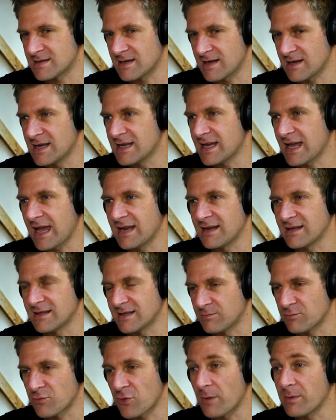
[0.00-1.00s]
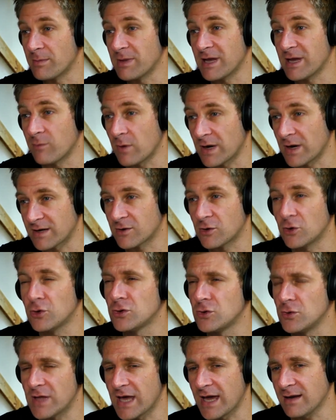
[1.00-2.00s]
indicating that probably if one could
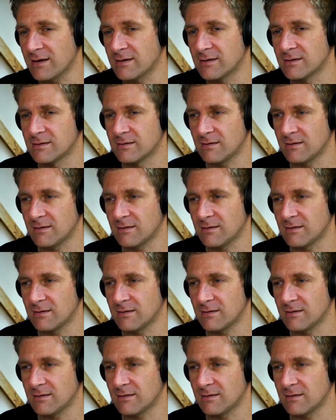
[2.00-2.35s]
do that,